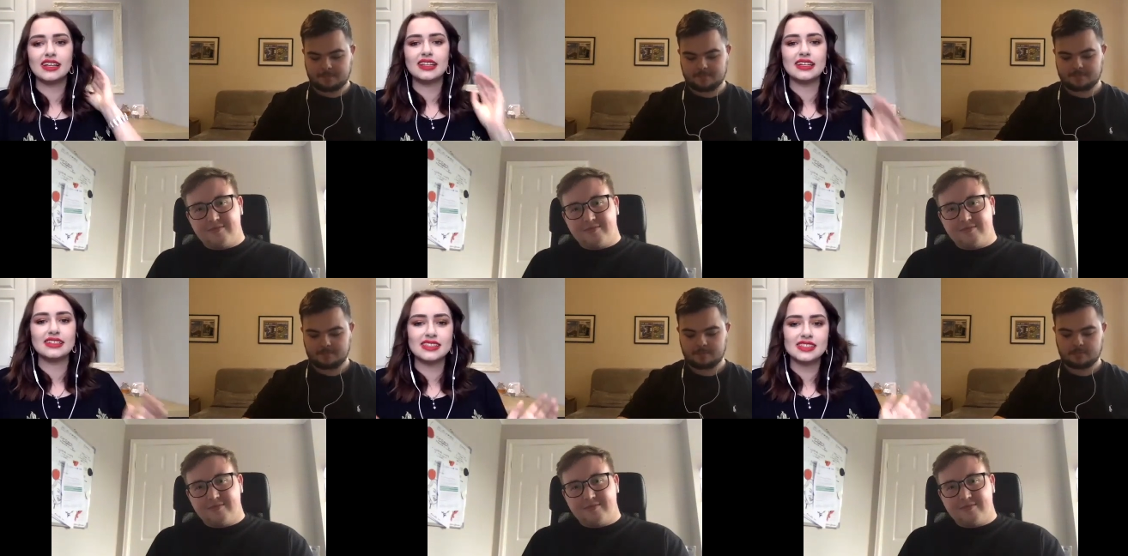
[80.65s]

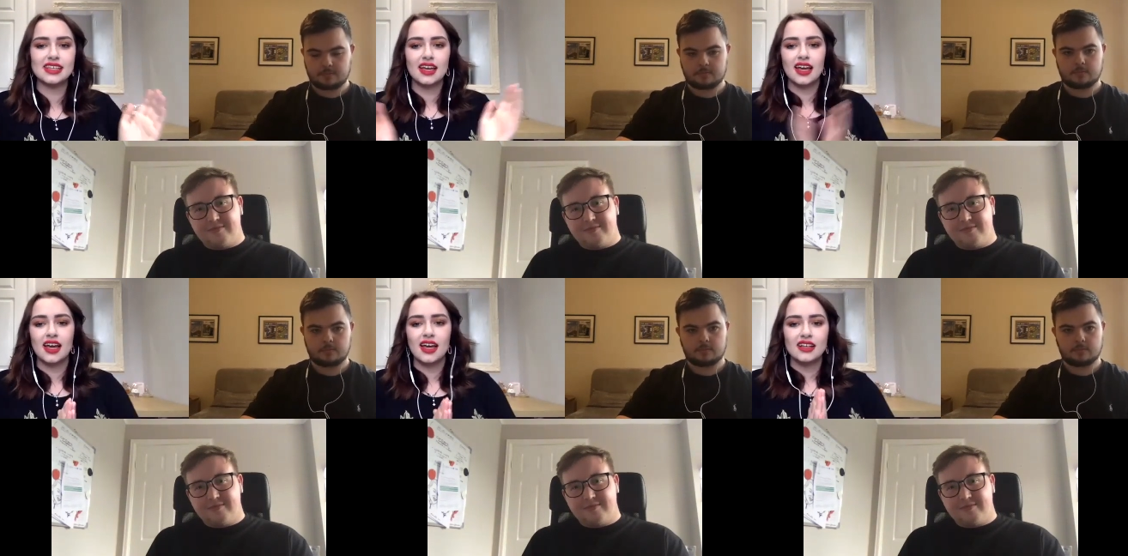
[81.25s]
Speaker 1: Let's
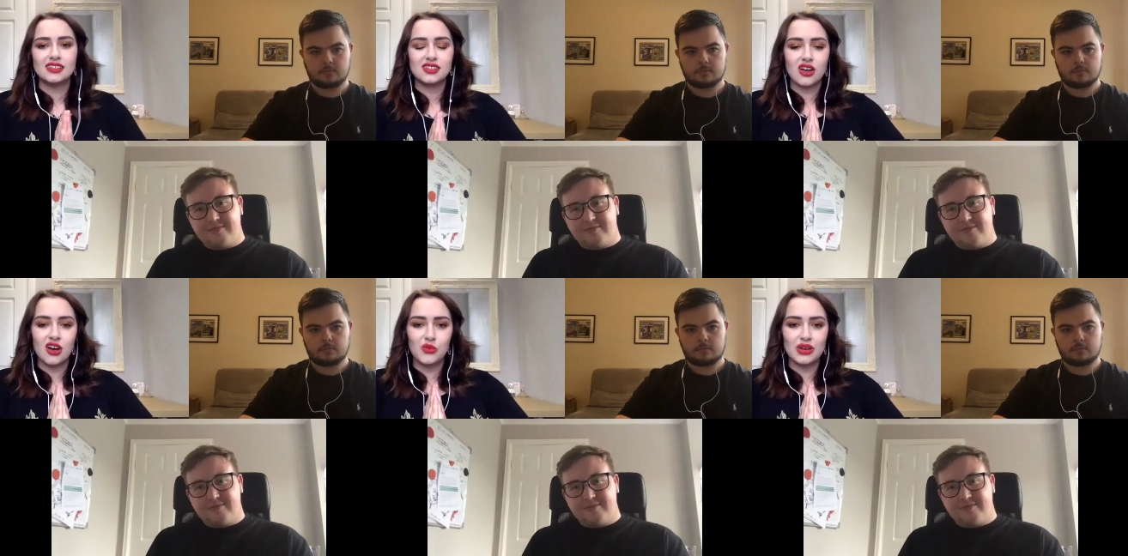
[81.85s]

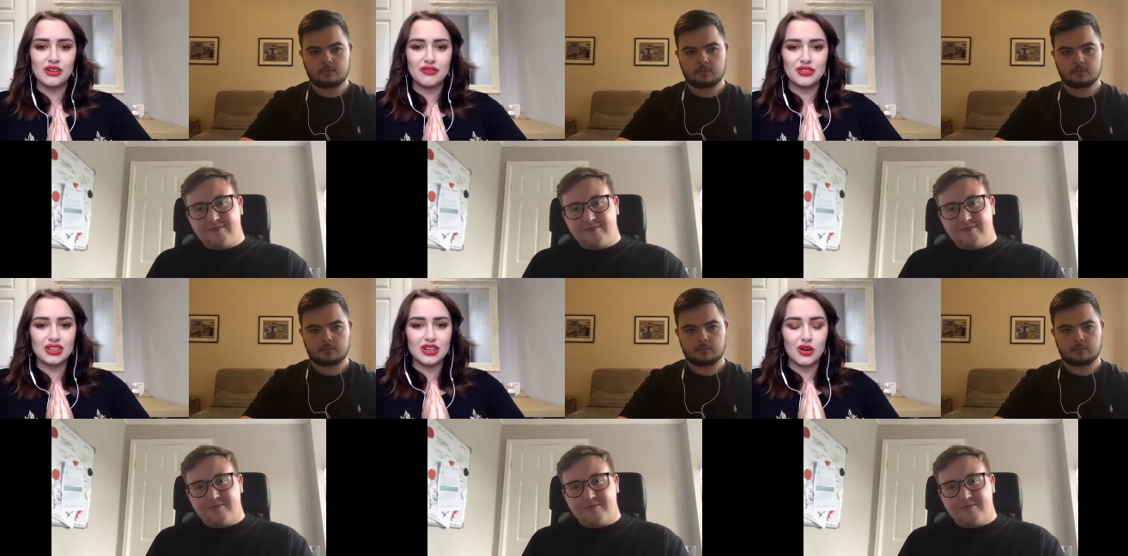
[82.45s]
start with
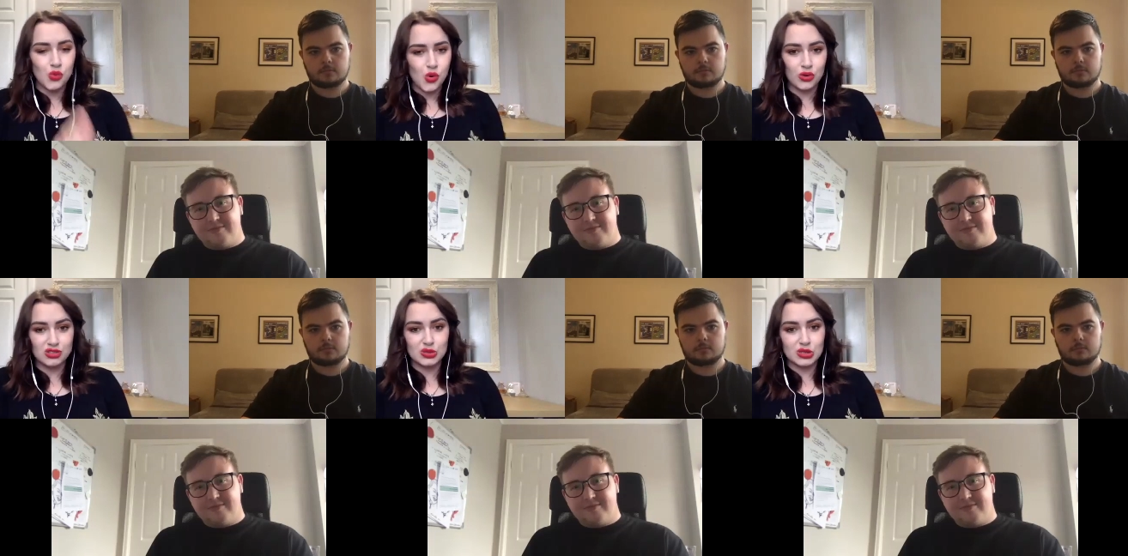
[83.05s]
the
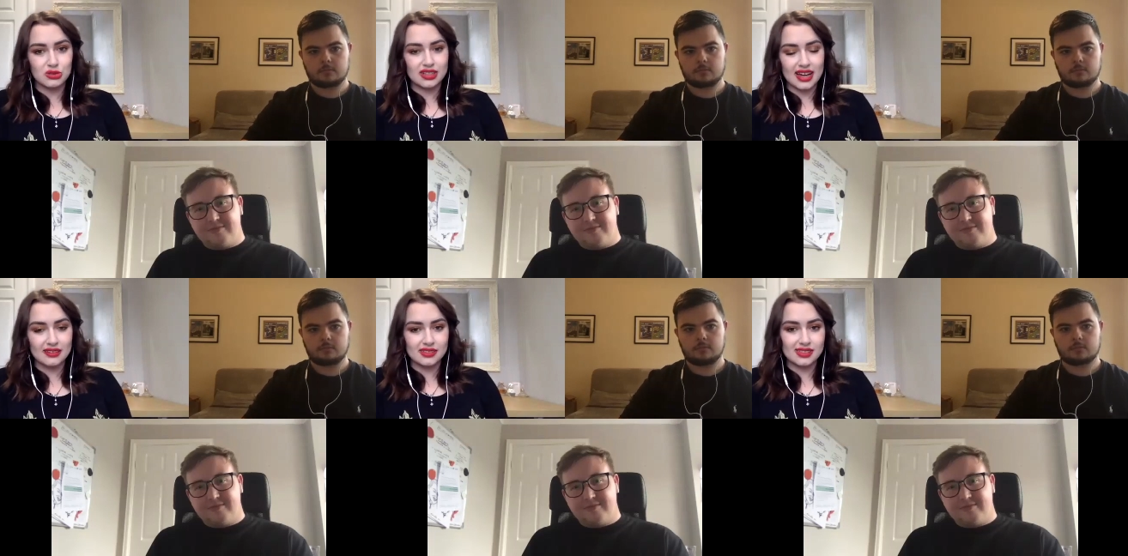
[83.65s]
awards, which were
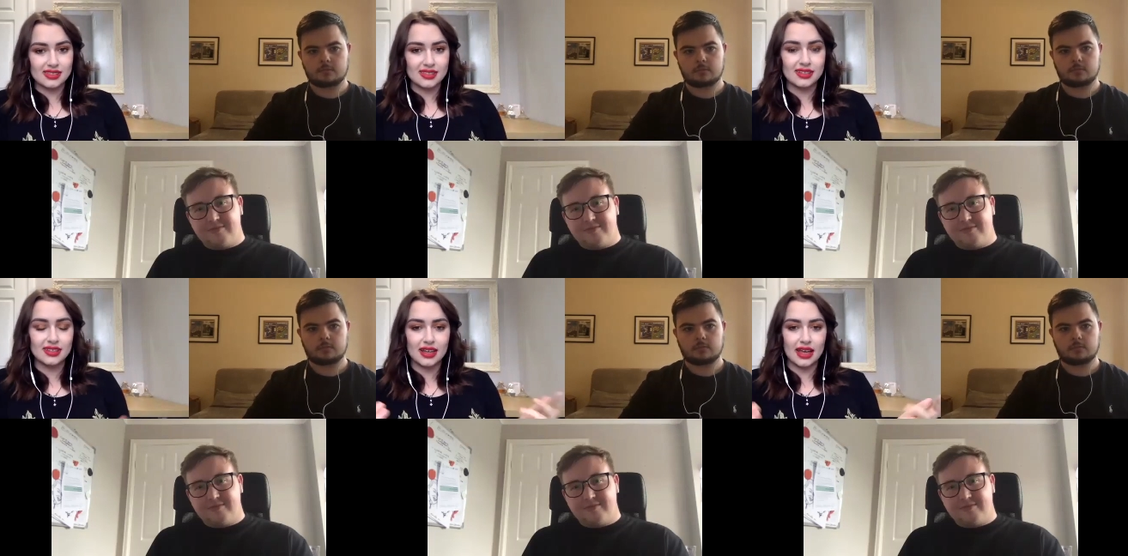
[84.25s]
announced
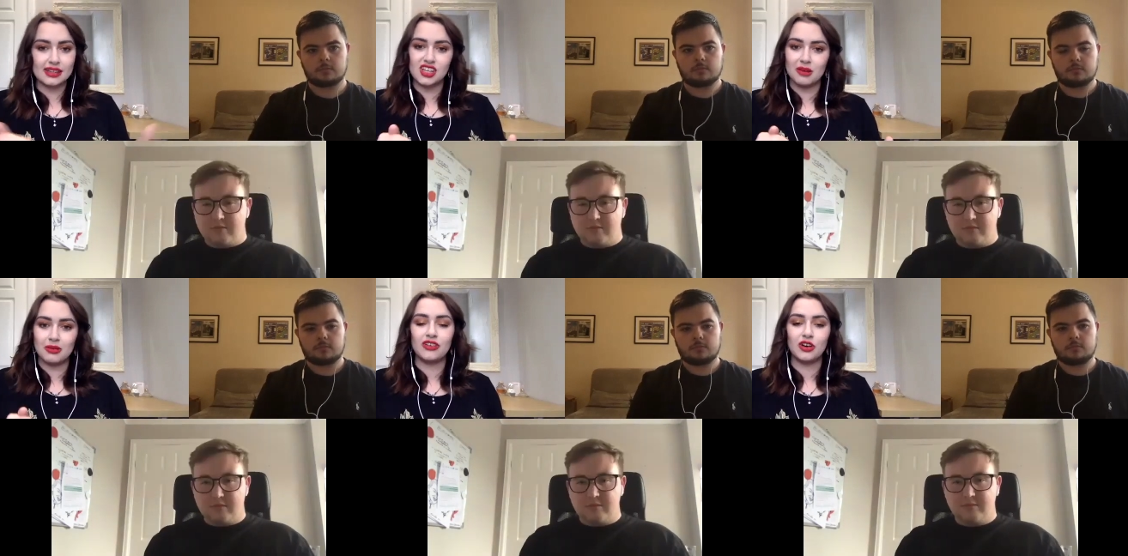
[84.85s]
at the
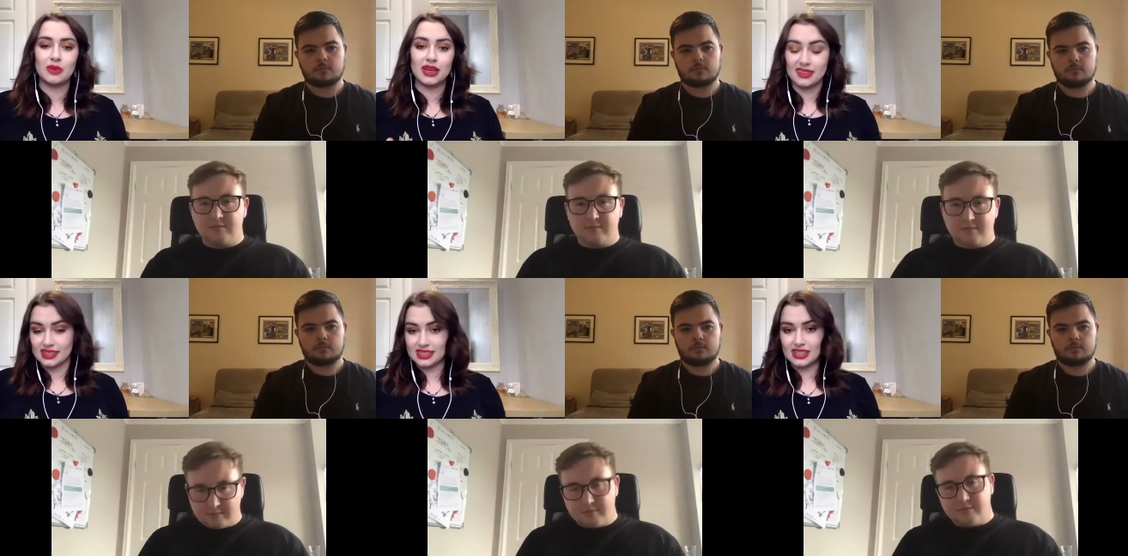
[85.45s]
time of filming
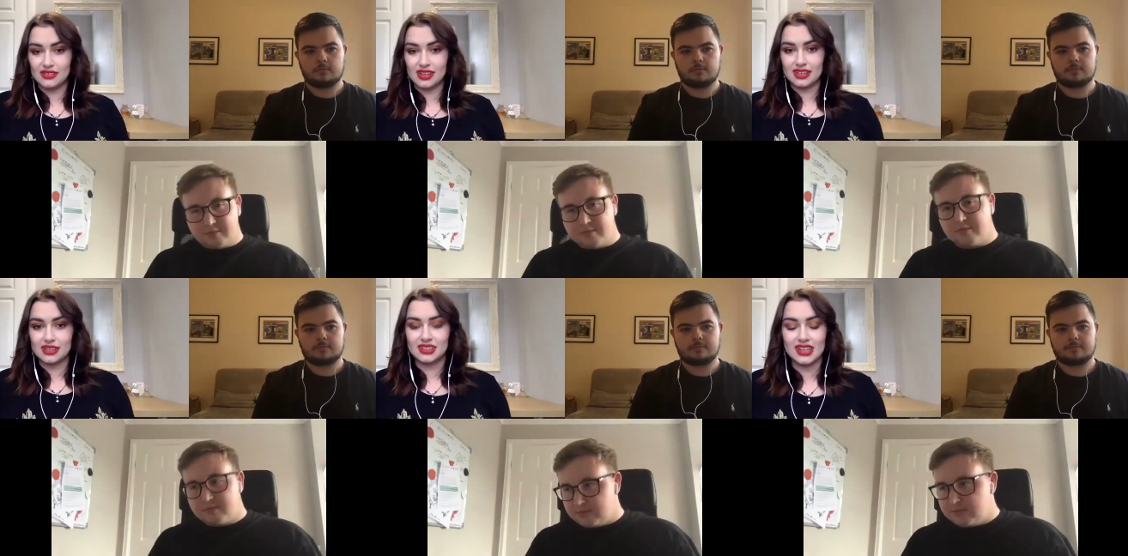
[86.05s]
this evening,
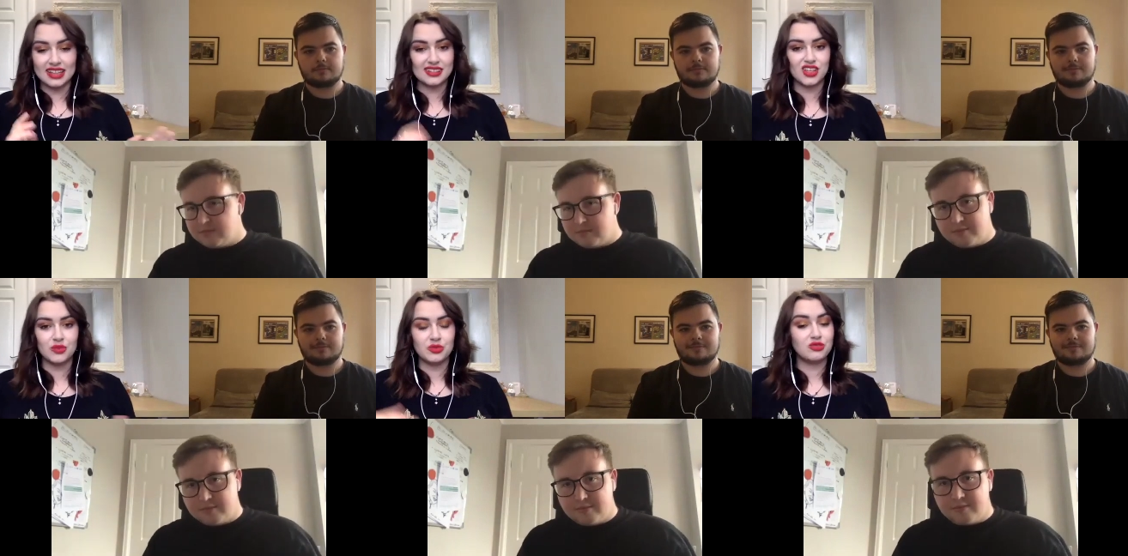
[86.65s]
at the
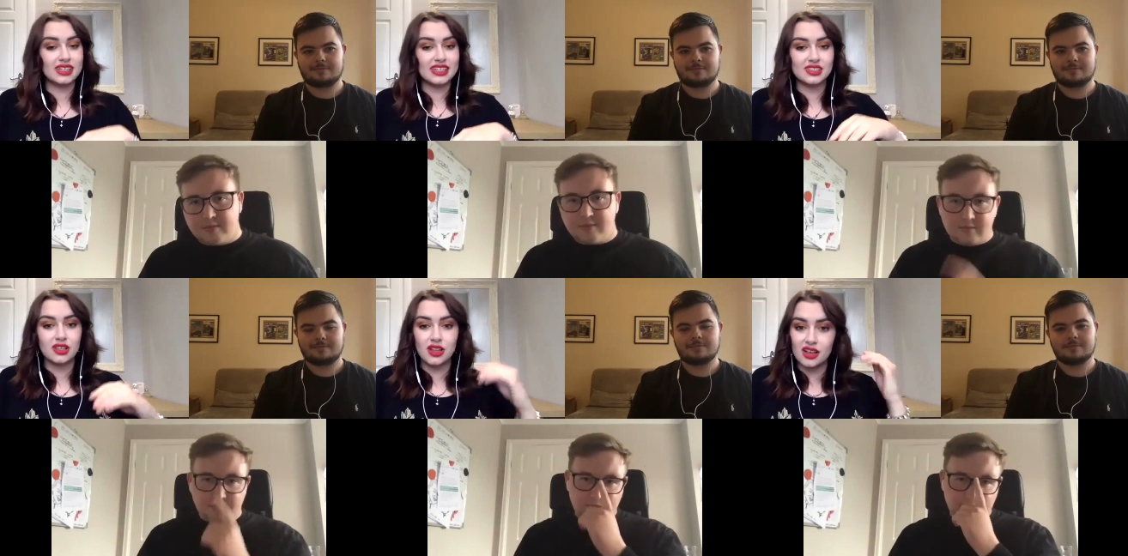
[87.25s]
time it's released
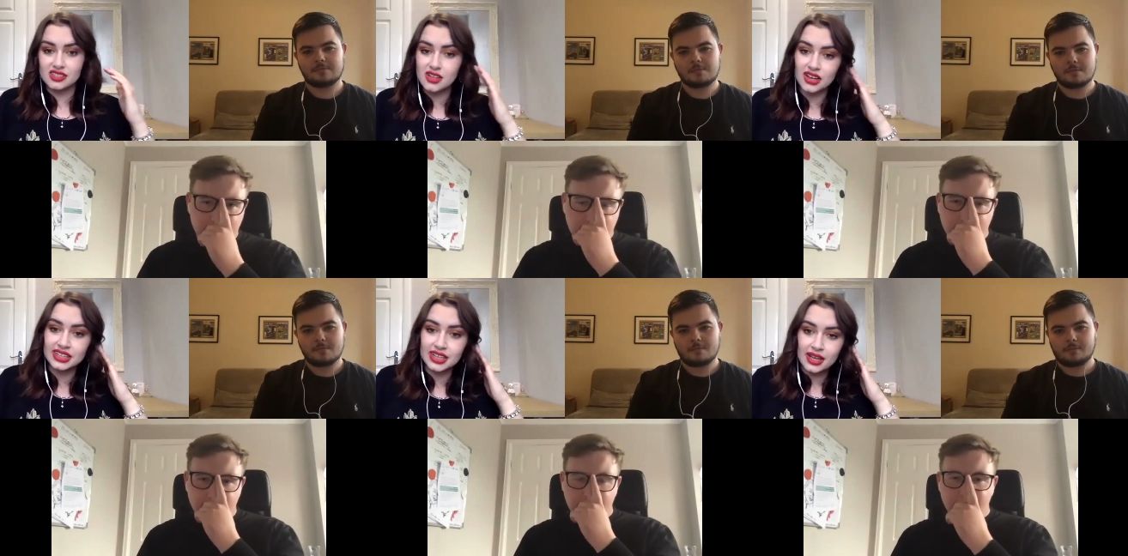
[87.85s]
last night.